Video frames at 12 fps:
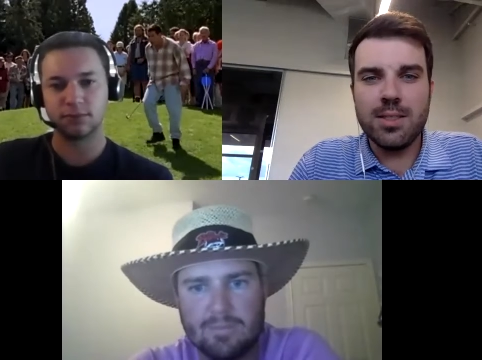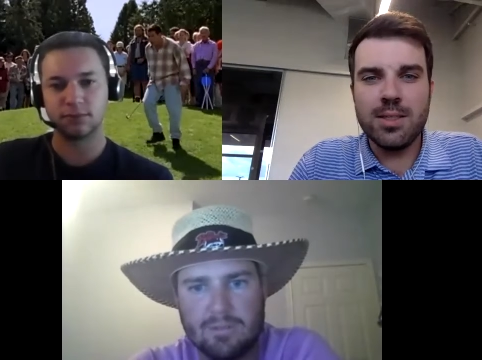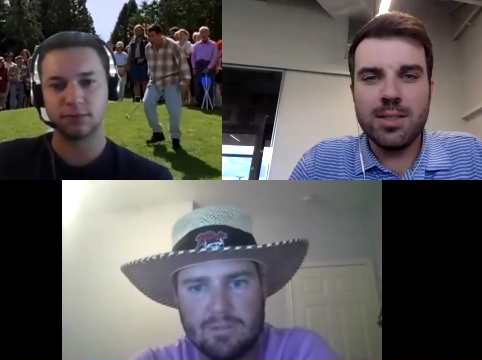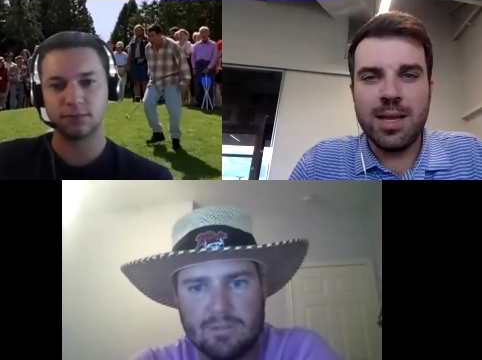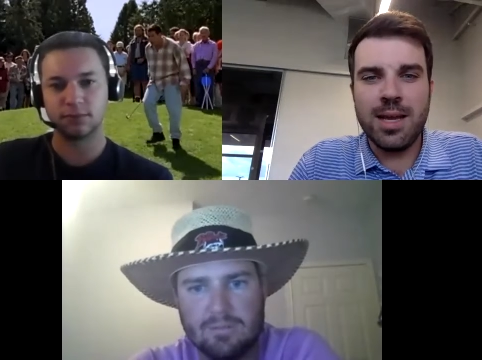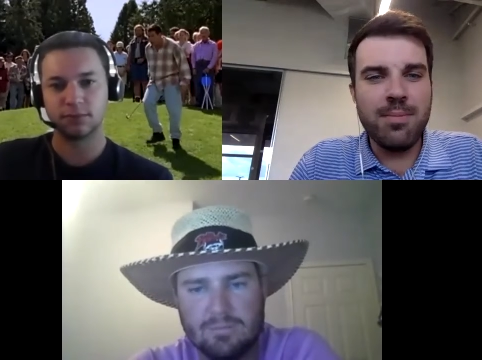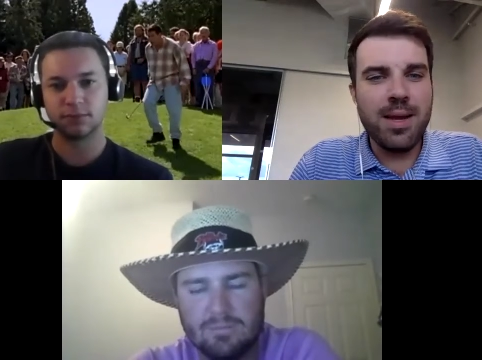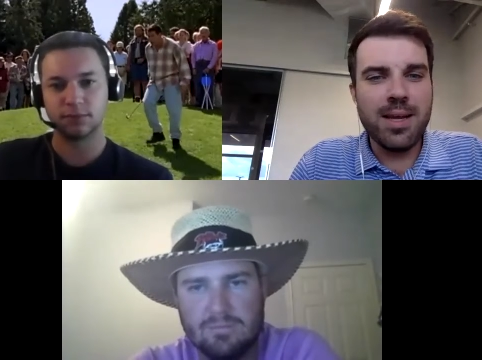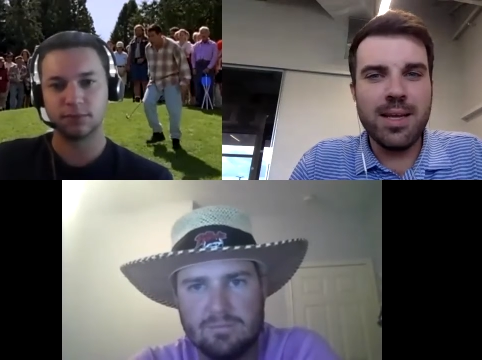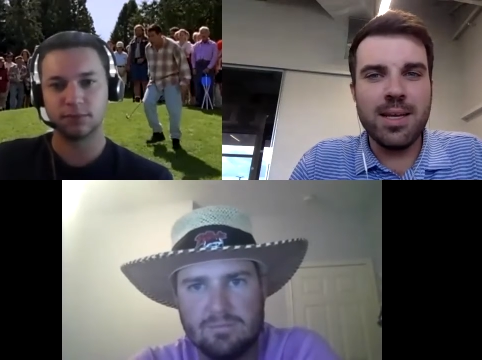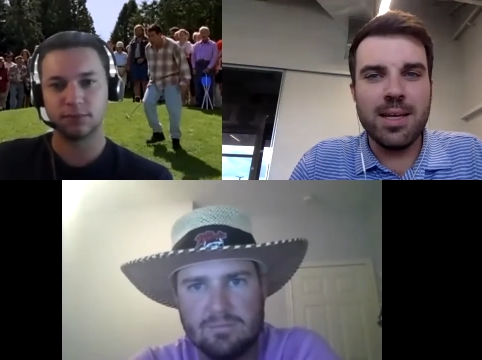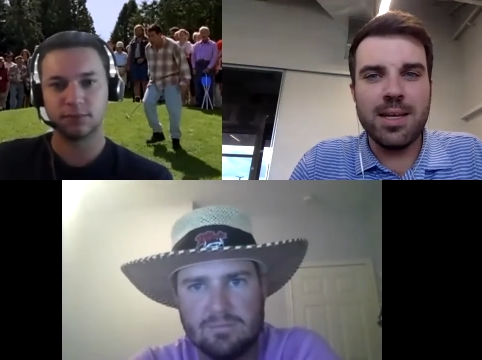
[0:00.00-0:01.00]
Speaker 1: Like, I'm not
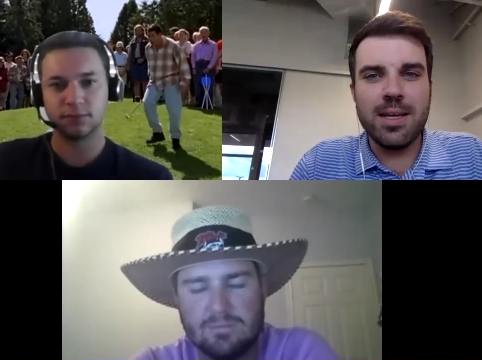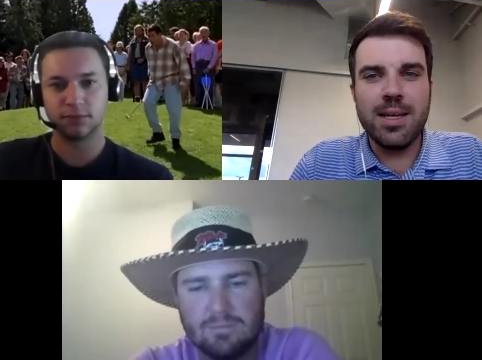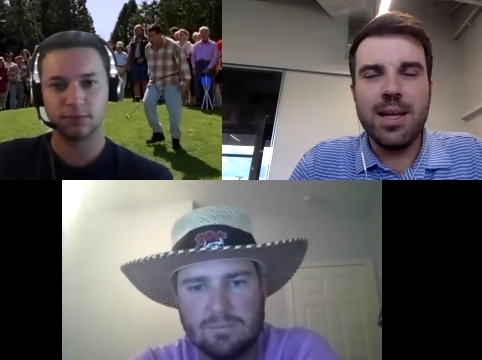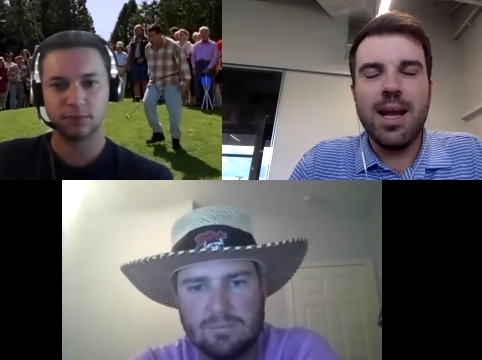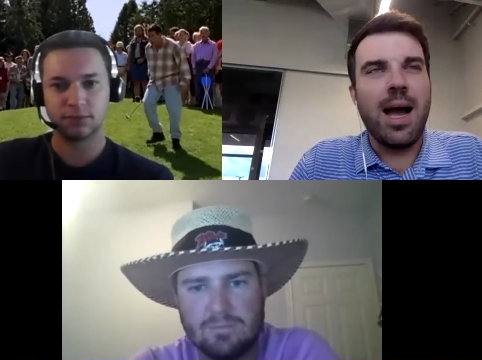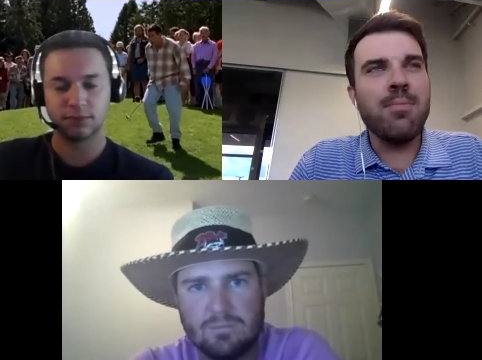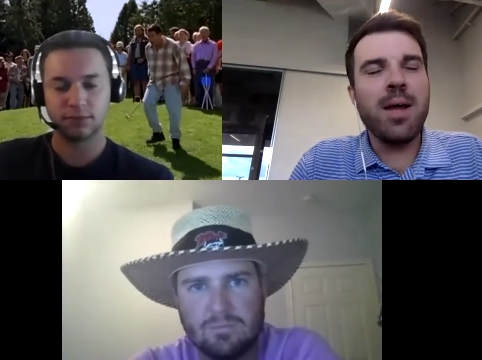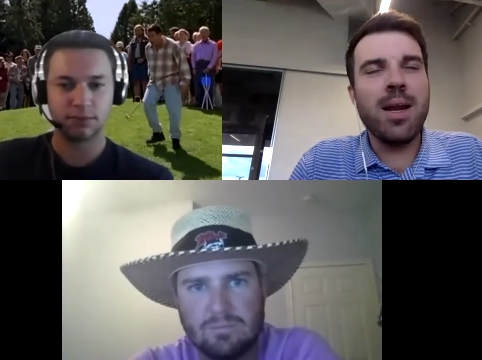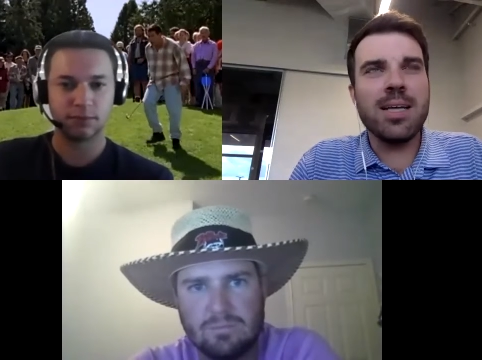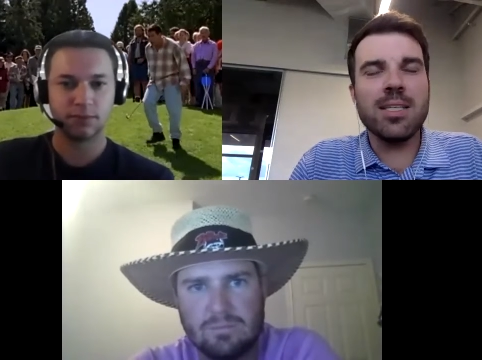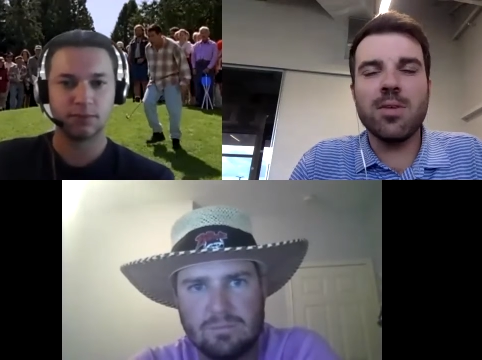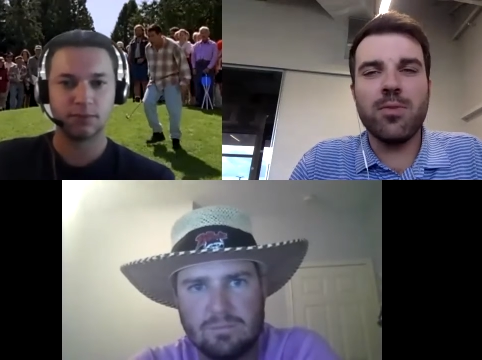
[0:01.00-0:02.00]
getting a, I'm not
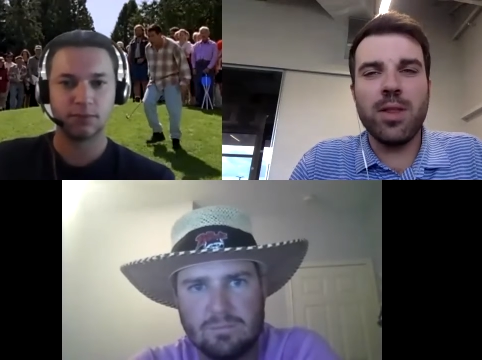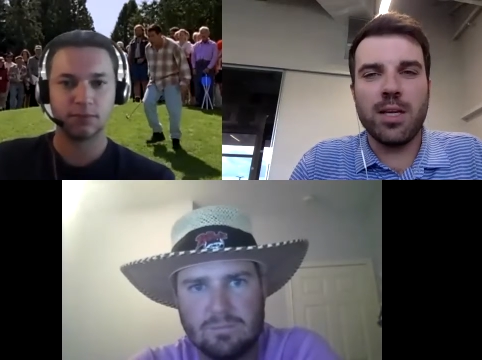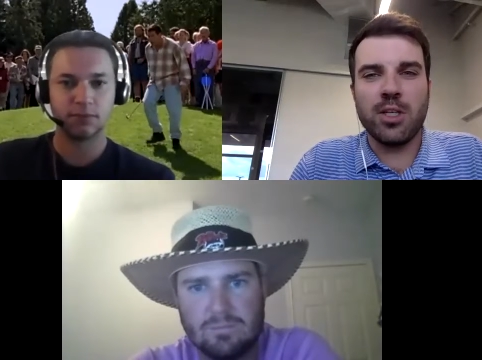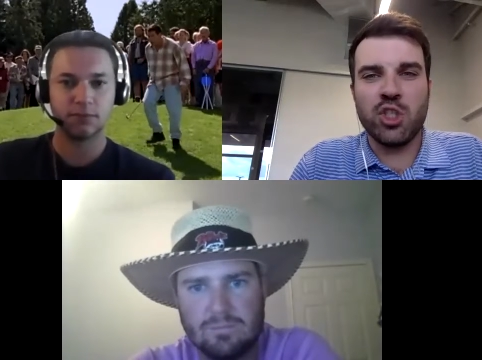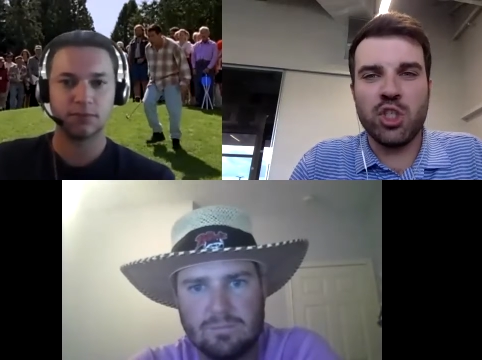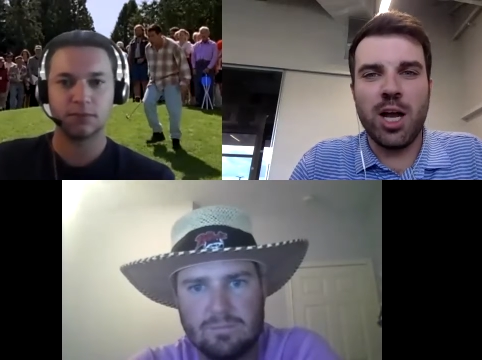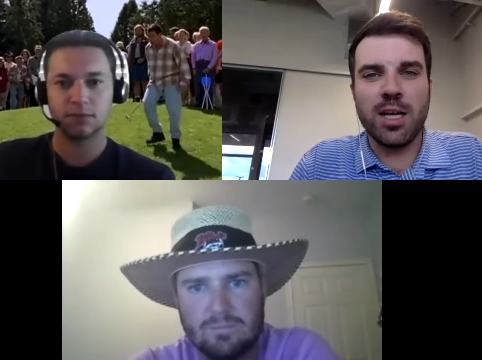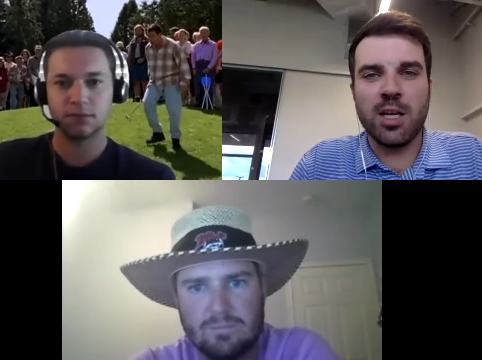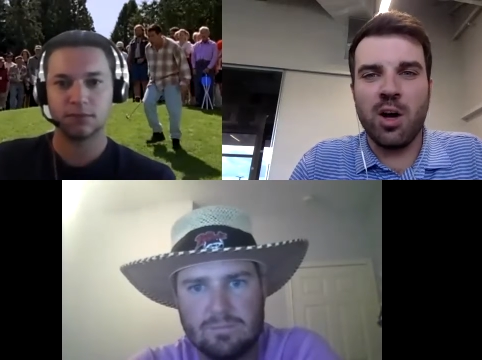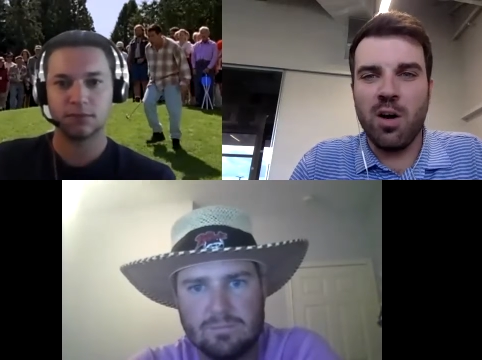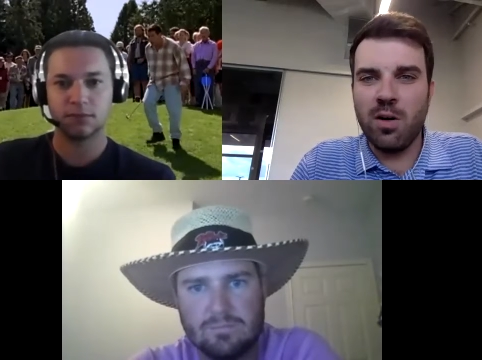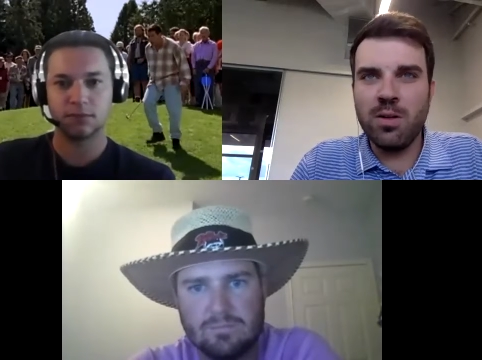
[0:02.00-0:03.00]
asking for like a shot
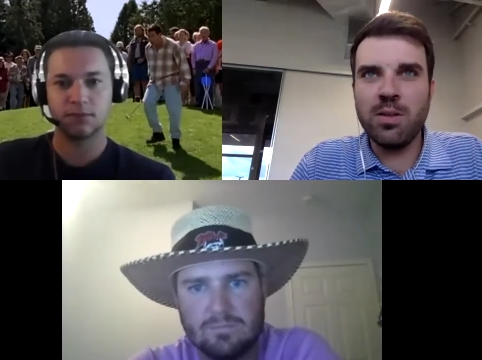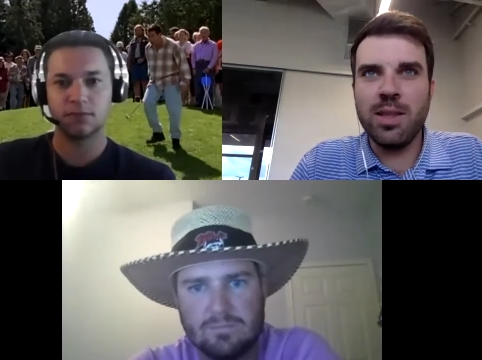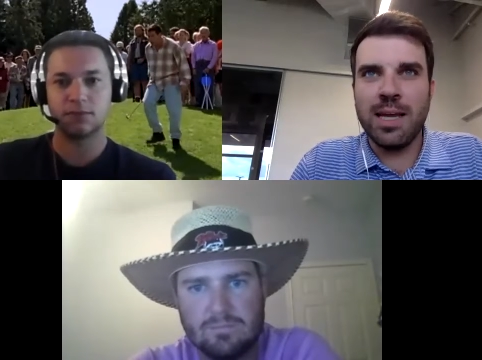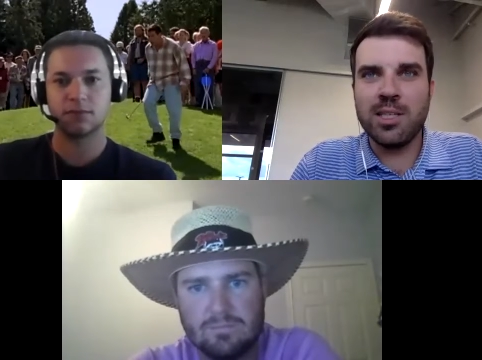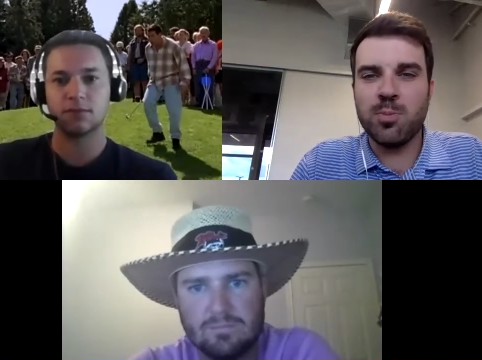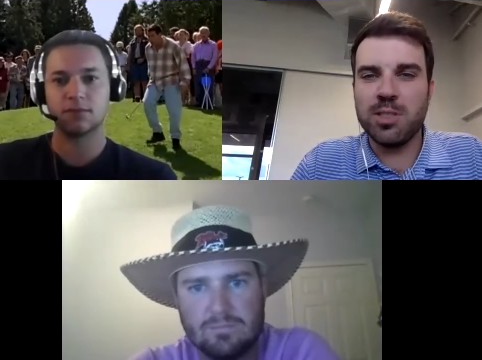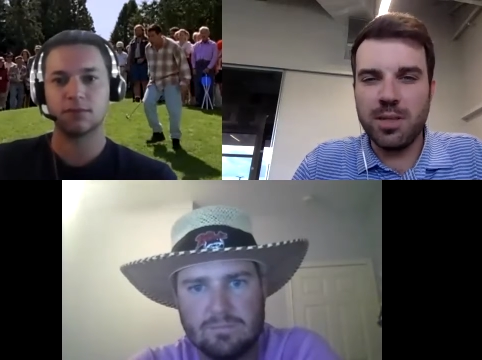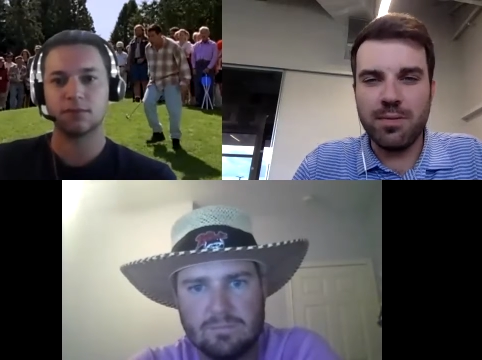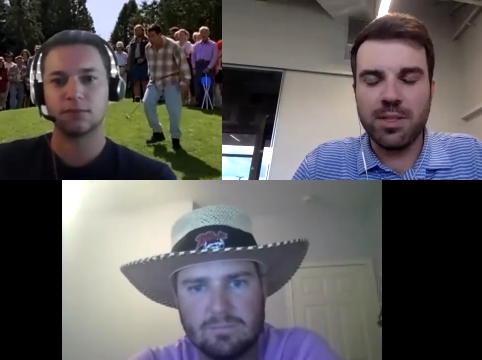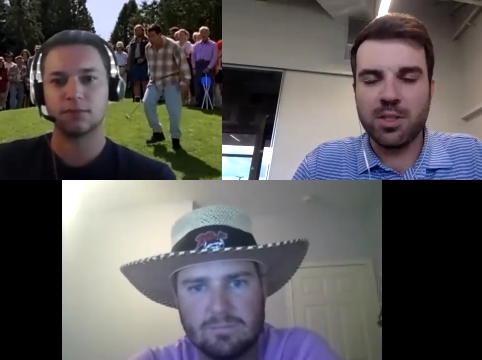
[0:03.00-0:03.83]
called like specific